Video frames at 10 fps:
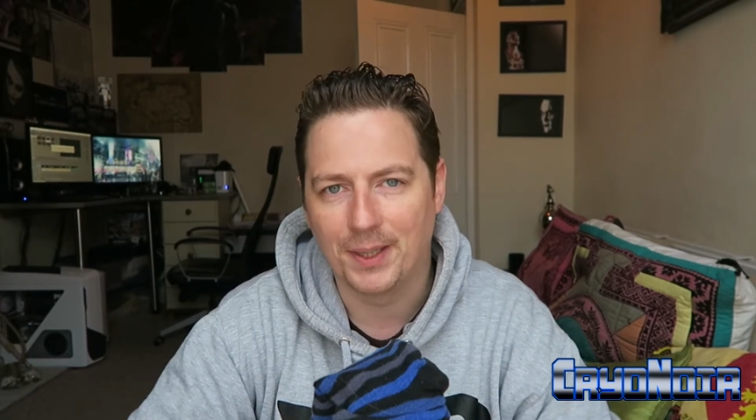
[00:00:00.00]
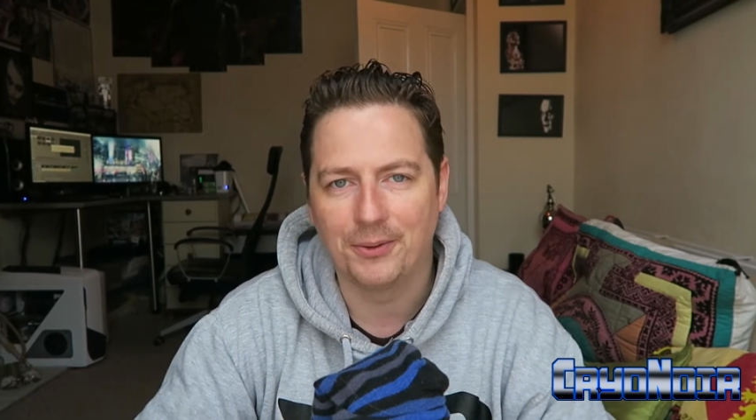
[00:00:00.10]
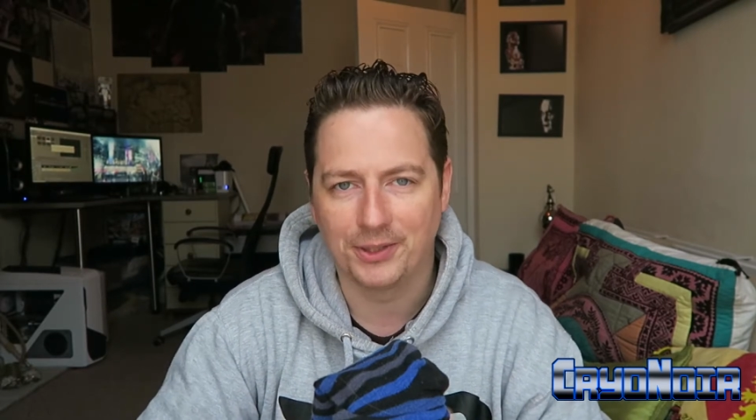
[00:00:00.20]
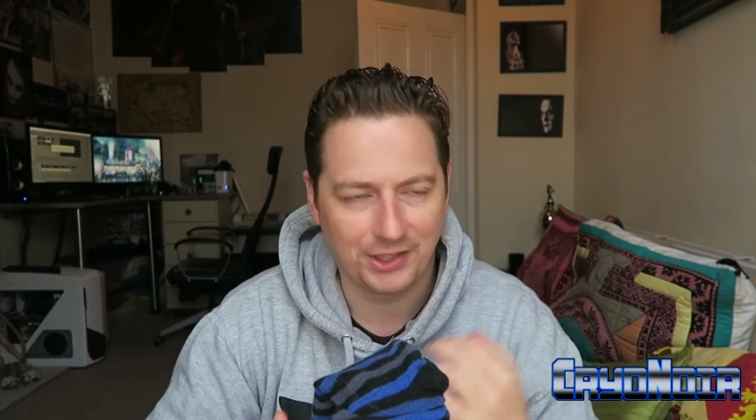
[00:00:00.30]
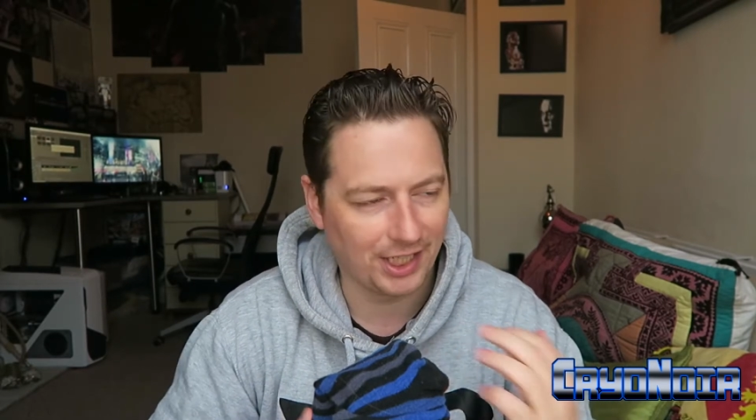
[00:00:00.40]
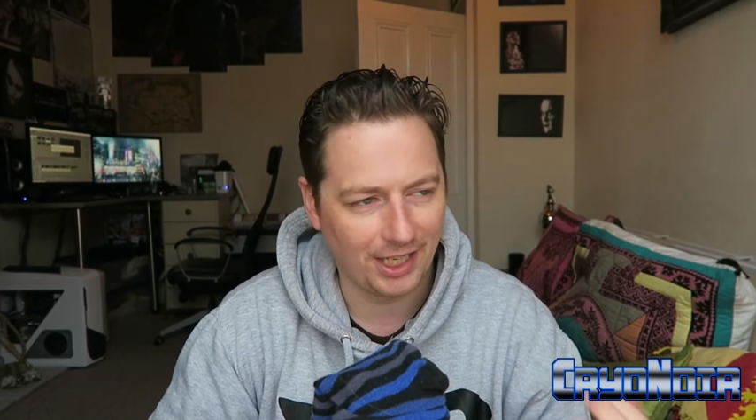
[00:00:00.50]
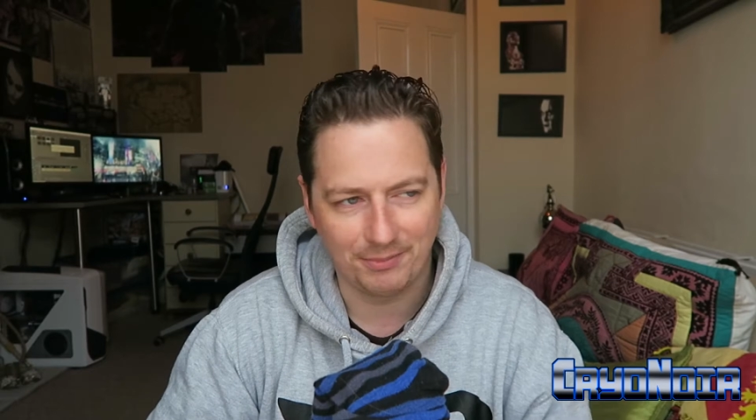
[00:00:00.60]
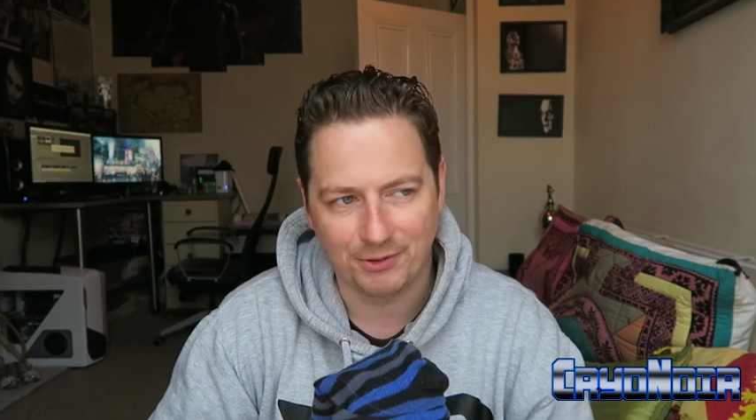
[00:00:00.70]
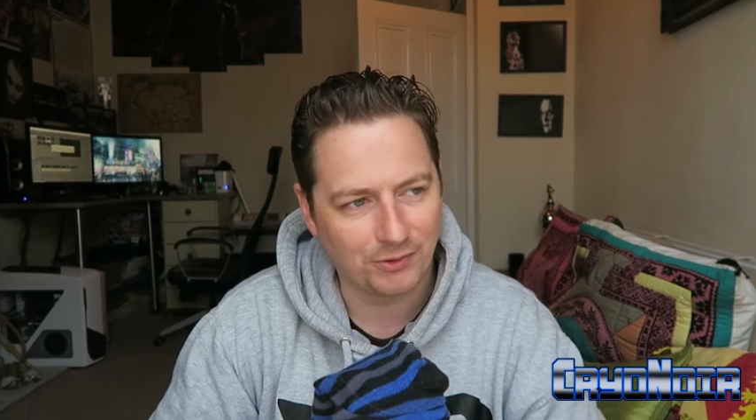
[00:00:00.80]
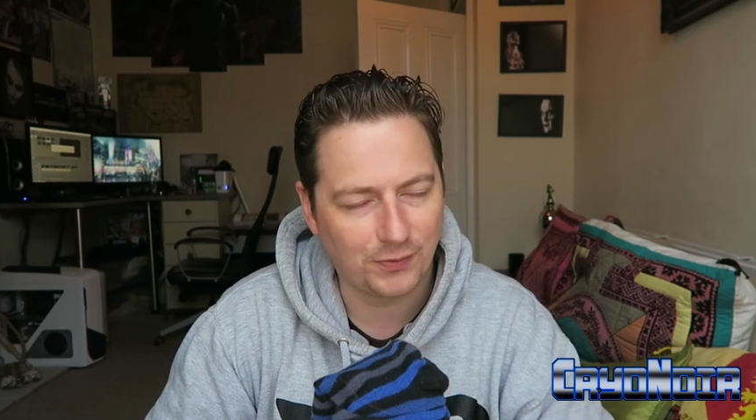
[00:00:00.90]
by which
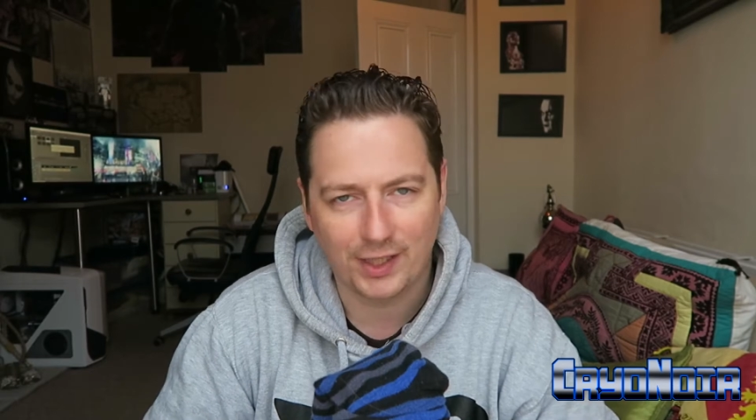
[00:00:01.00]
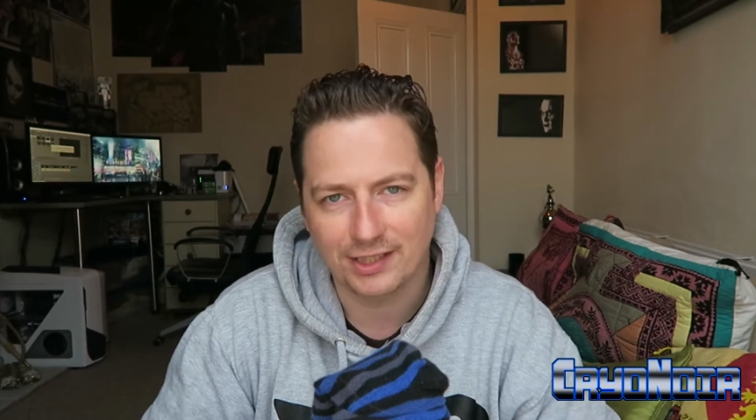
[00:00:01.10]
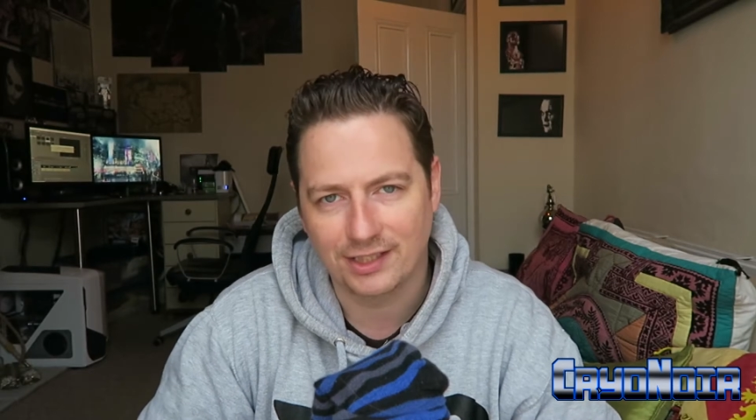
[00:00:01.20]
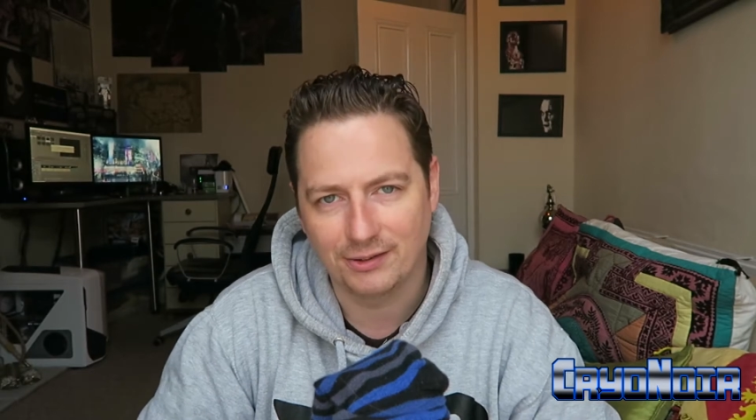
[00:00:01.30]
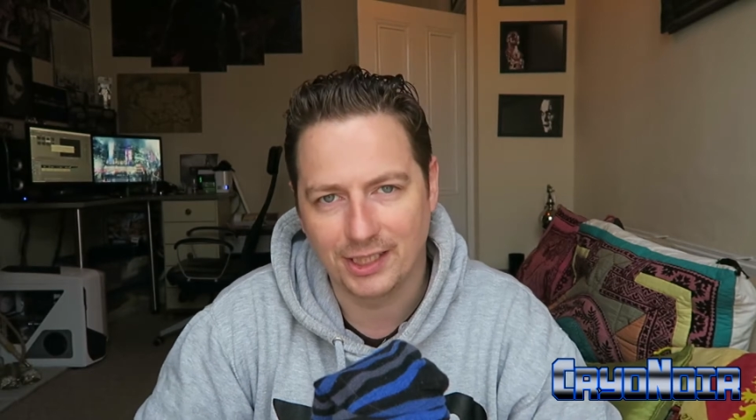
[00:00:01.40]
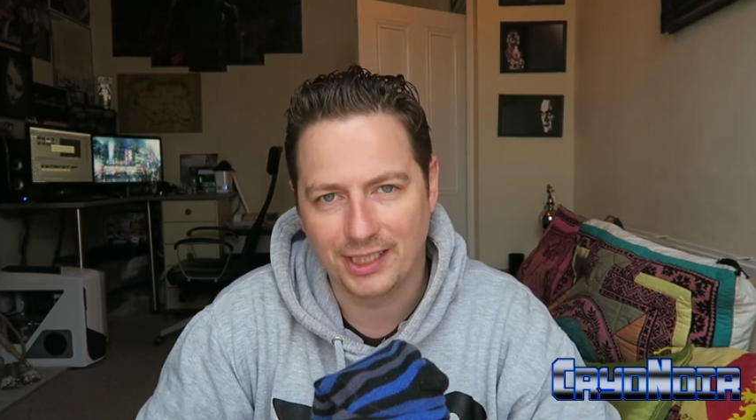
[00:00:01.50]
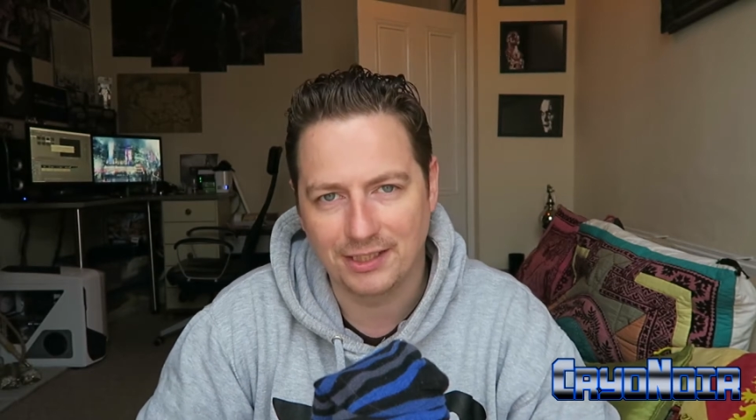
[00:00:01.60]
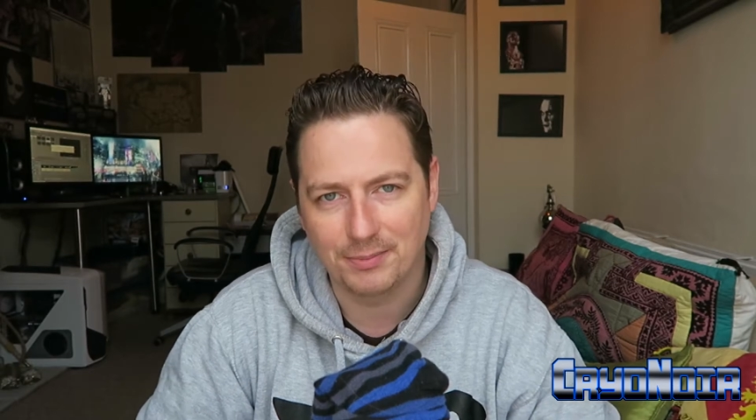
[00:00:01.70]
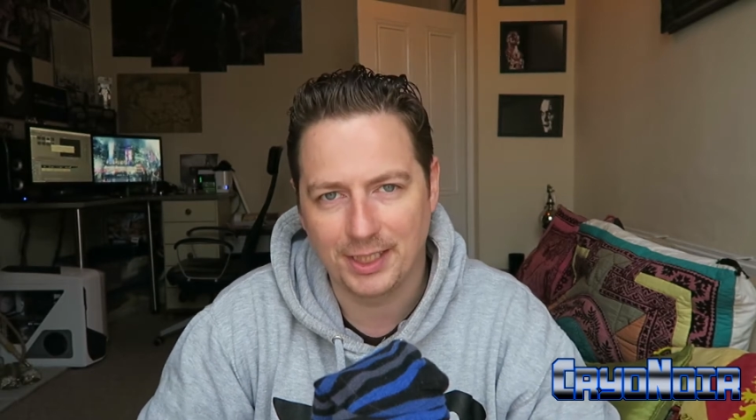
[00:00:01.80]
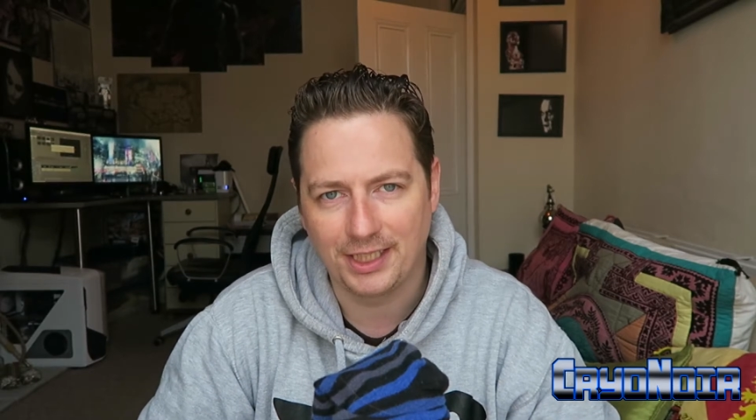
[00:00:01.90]
time it was far too
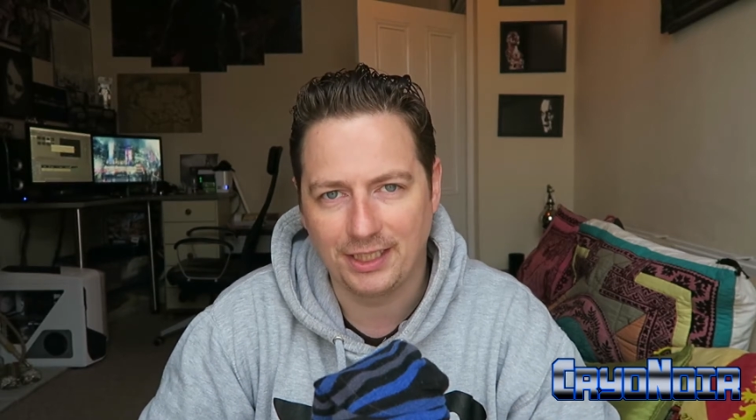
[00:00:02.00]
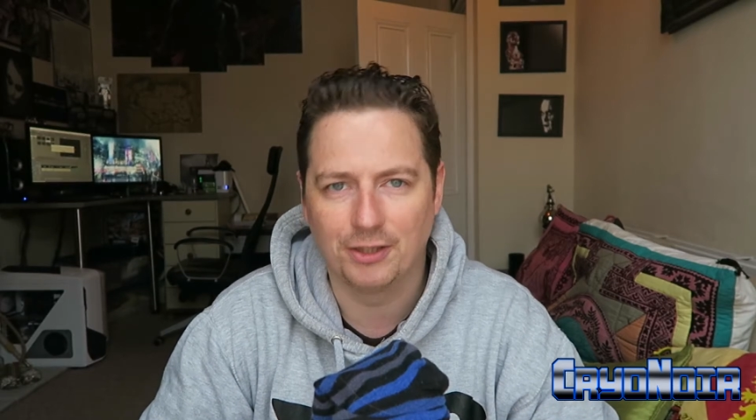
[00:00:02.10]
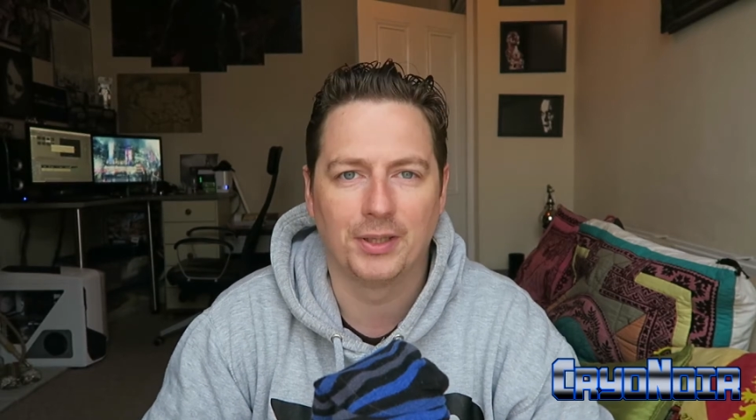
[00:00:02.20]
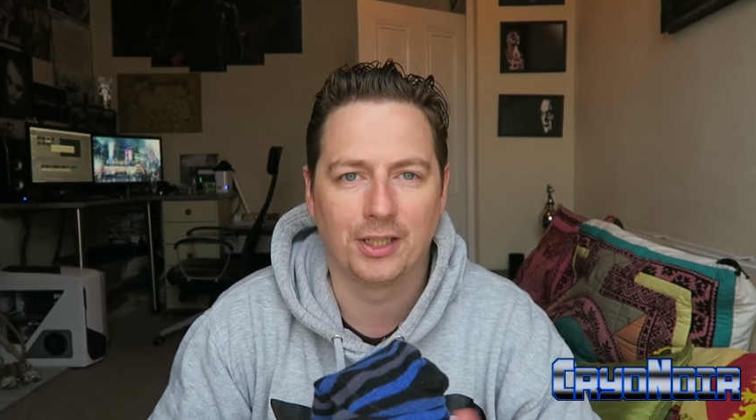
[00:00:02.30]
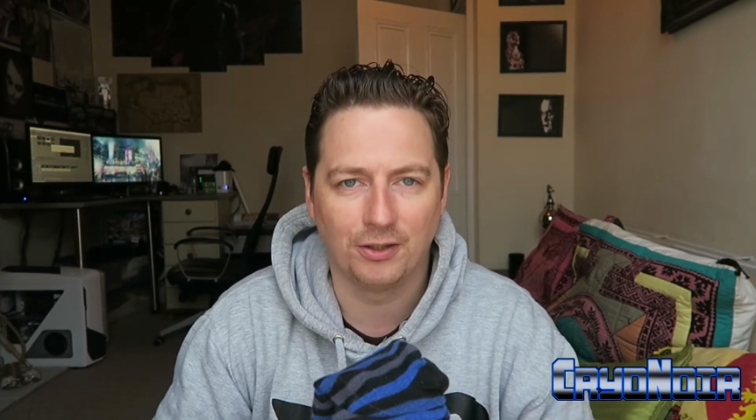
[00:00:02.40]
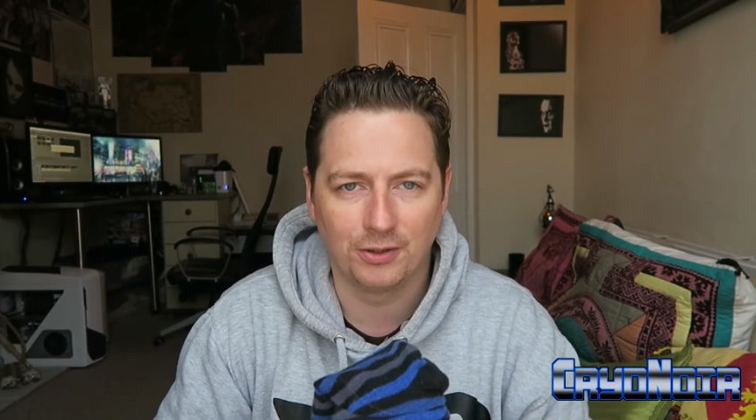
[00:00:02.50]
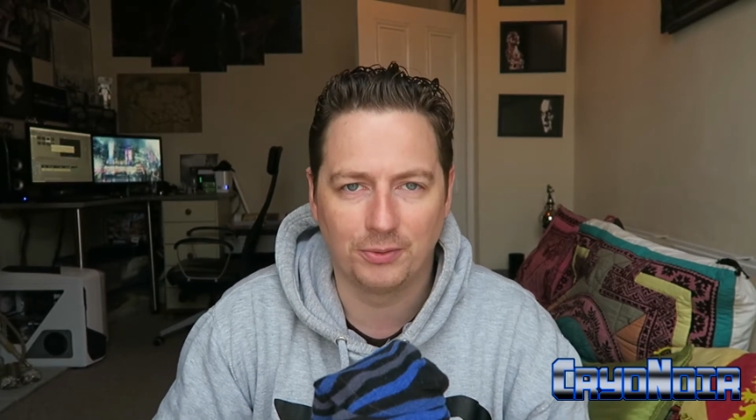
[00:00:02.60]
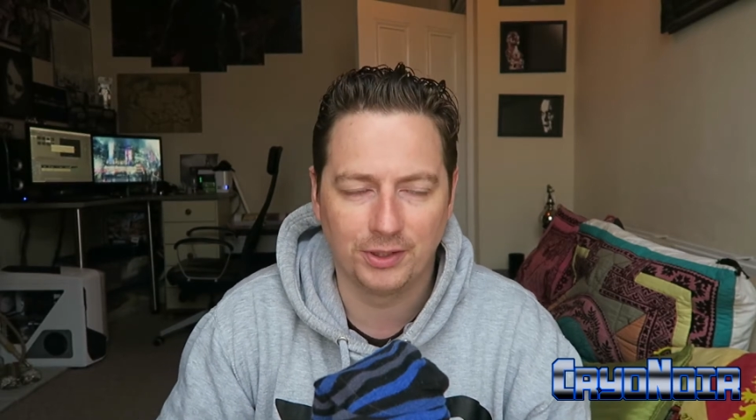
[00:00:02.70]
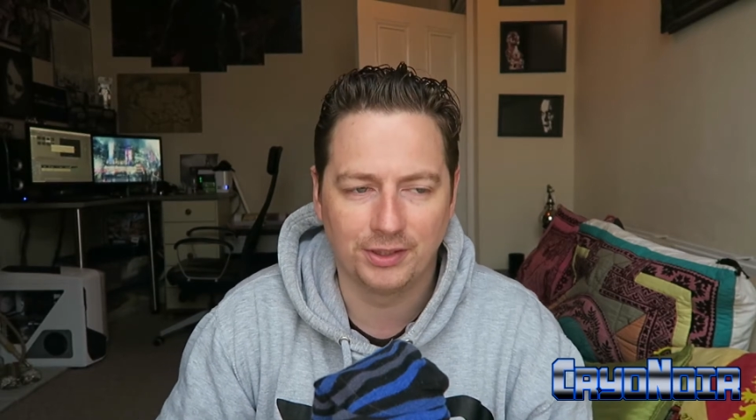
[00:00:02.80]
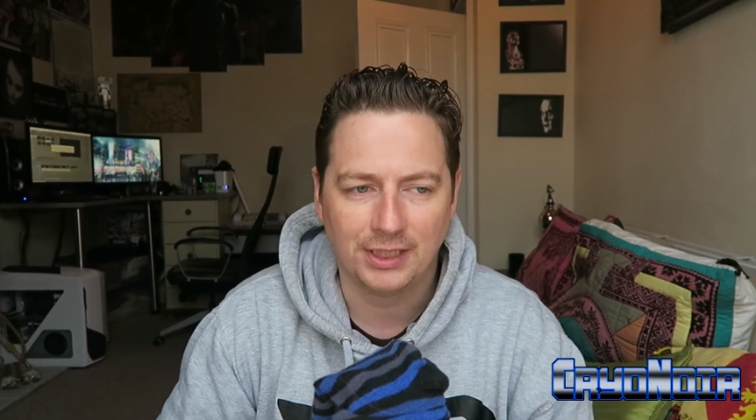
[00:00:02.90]
late to be doing another
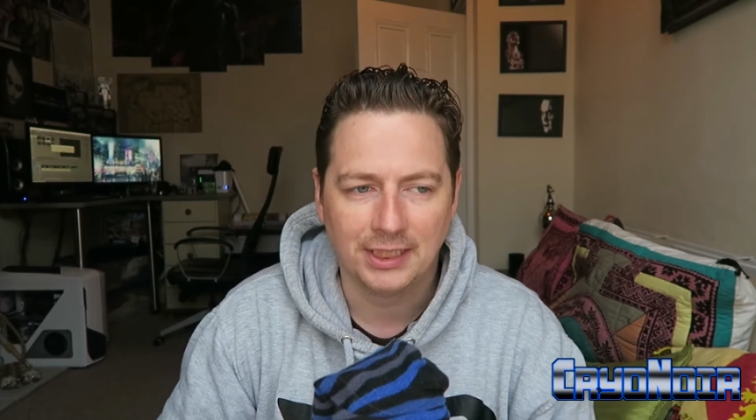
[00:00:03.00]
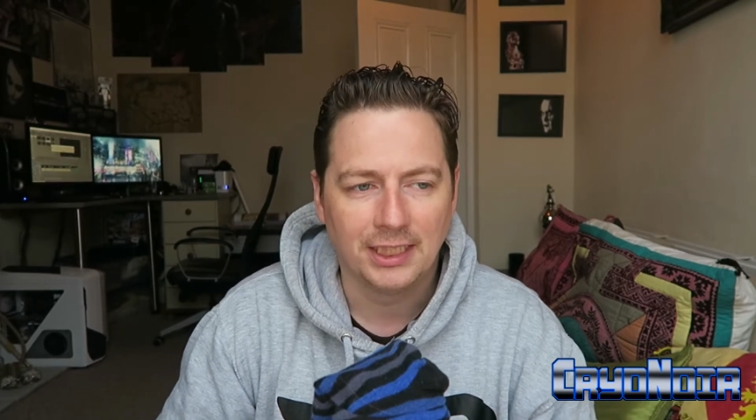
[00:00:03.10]
one.